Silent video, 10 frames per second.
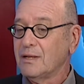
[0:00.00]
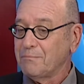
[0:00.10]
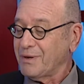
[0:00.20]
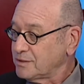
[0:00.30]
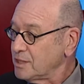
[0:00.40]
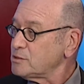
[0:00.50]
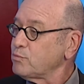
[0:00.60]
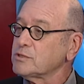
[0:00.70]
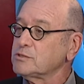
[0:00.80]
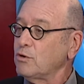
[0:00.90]
but this
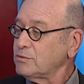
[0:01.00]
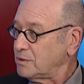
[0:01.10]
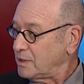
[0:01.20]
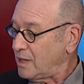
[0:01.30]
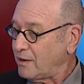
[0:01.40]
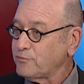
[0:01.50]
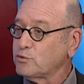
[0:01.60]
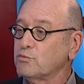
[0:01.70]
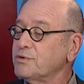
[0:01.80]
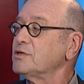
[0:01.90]
was not enough
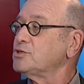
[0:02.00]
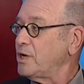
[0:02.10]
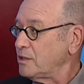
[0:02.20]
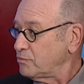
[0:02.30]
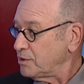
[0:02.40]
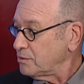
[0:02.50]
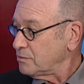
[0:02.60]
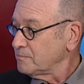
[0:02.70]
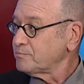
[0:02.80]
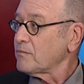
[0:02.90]
to regenerate
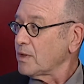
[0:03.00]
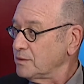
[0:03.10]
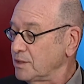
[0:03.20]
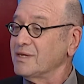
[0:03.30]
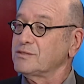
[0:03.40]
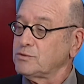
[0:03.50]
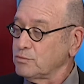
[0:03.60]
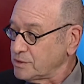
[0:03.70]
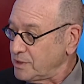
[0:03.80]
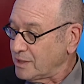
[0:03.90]
the
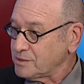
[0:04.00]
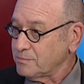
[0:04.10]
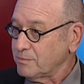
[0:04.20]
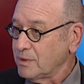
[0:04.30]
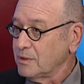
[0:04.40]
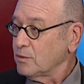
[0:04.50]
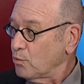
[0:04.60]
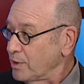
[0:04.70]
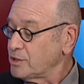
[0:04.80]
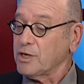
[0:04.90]
enthusiasm
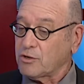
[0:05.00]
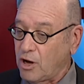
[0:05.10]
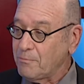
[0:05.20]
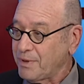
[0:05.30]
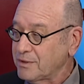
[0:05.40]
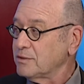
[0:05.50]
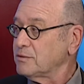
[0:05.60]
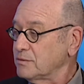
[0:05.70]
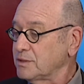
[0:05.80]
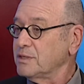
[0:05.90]
which
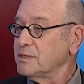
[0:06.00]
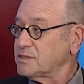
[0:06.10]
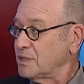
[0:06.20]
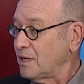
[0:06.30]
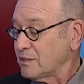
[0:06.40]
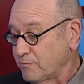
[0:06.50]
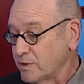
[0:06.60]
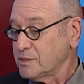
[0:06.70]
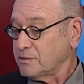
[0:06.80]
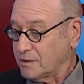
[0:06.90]
accompanied the Sadat
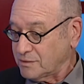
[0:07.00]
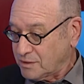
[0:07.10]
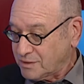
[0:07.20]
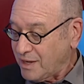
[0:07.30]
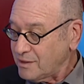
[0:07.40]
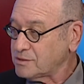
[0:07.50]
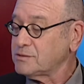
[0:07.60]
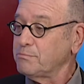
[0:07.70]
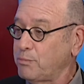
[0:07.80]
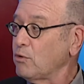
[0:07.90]
visit. And it takes
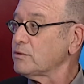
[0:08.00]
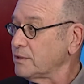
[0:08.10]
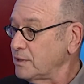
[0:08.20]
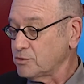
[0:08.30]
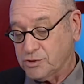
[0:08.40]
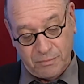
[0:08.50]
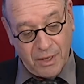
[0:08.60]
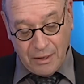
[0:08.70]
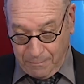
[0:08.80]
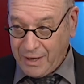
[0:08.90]
bold leadership.
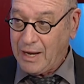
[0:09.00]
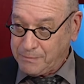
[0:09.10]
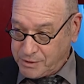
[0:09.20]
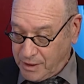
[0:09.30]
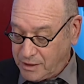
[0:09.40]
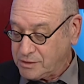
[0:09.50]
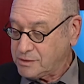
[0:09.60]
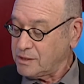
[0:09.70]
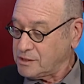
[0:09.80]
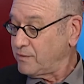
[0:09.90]
Perhaps, as
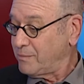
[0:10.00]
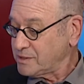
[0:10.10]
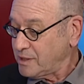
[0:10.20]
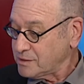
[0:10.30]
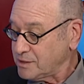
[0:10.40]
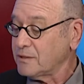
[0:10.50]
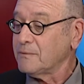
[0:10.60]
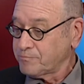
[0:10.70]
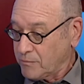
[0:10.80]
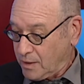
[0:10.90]
Tzvi Mazel said,
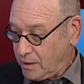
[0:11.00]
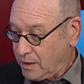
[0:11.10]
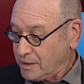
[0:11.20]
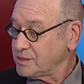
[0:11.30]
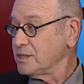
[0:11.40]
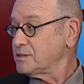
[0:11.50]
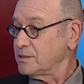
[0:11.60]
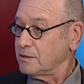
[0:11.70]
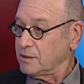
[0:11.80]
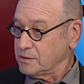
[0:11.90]

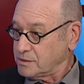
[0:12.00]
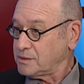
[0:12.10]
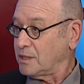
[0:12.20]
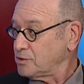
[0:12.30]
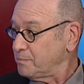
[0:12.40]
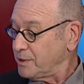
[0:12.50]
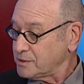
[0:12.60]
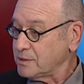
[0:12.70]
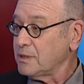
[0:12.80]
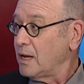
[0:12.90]
Sisi is such a
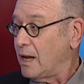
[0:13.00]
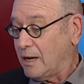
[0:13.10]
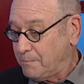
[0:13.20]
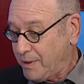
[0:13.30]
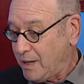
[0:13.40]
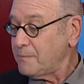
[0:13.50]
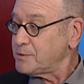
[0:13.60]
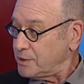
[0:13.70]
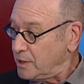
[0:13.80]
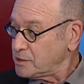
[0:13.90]
person, and
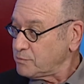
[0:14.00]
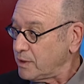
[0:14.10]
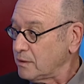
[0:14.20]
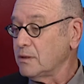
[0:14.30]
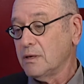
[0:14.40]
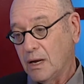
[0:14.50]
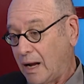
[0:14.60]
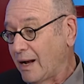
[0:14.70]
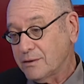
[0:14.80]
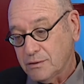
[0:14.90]
perhaps Israel,
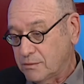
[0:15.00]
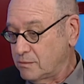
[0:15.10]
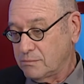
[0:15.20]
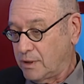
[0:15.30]
under